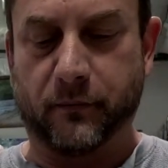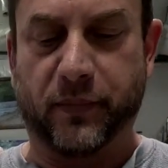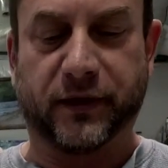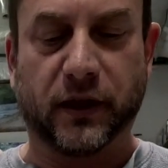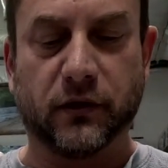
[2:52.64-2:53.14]

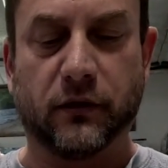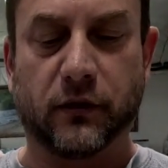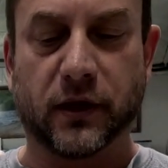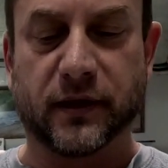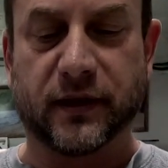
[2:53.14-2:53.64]
but then you
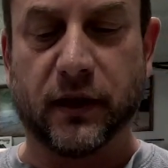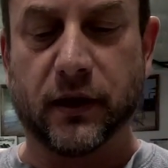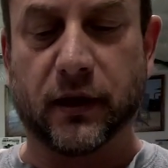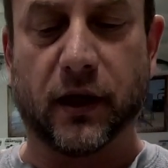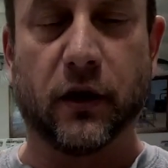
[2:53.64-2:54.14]
can see
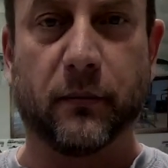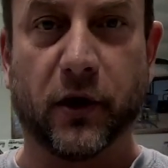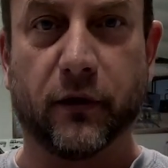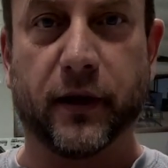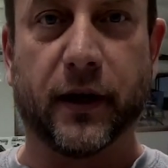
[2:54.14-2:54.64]
in the
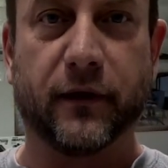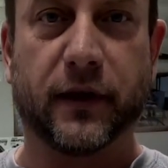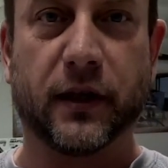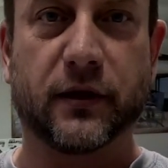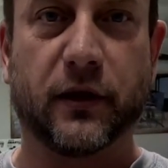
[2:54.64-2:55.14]
elbow that
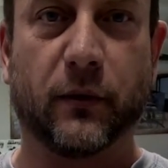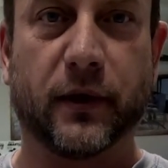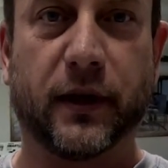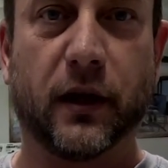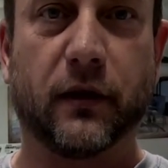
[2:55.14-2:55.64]
everything's
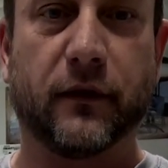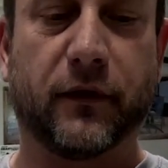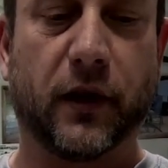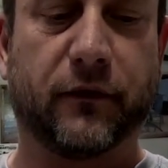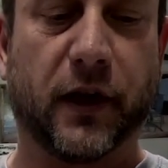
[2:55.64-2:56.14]
going down and
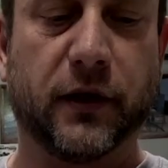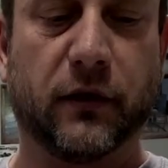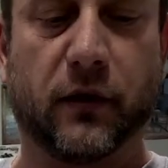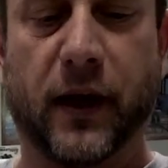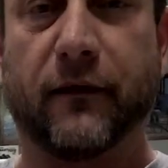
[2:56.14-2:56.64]
verify
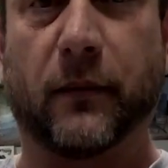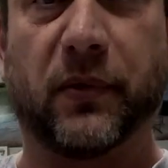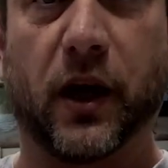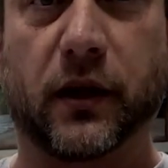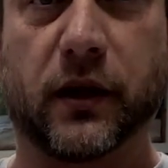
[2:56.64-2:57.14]
you don't have a
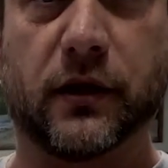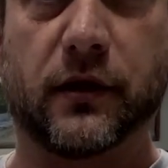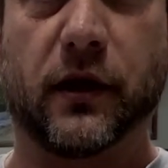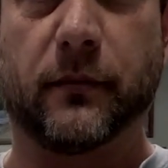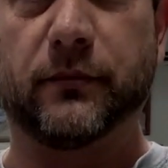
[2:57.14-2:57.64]

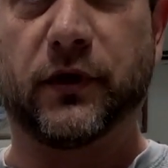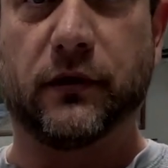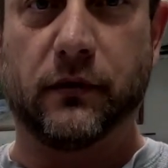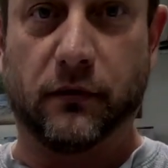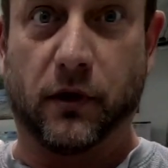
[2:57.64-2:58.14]
blockage up,
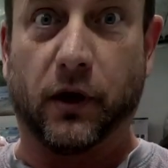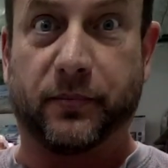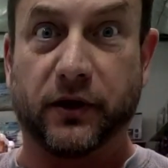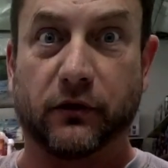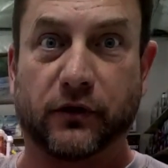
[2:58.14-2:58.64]

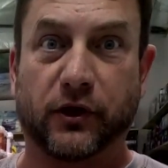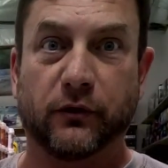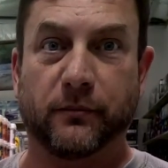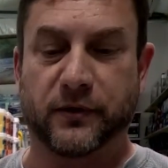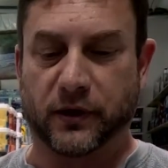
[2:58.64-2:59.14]
up in your
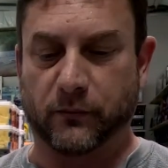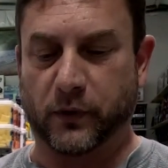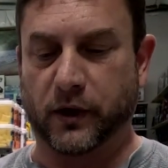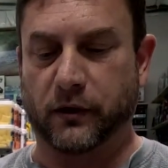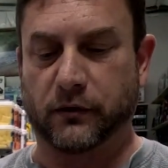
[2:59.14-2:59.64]
tube
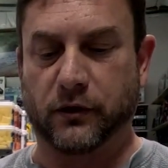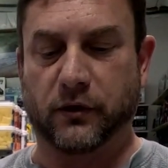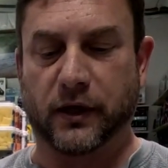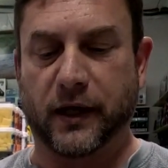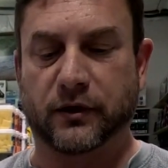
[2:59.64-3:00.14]
somewhere. You
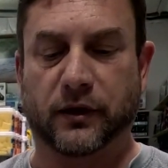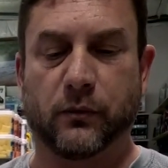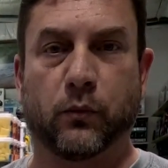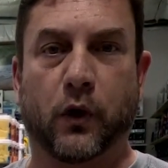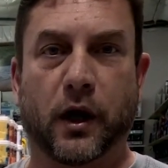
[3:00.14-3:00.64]
can actually
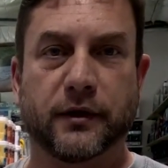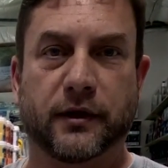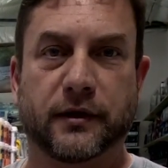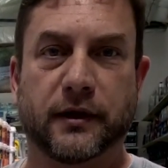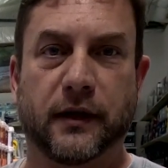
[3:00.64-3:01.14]
watch
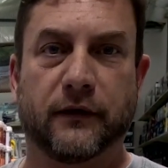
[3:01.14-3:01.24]
and see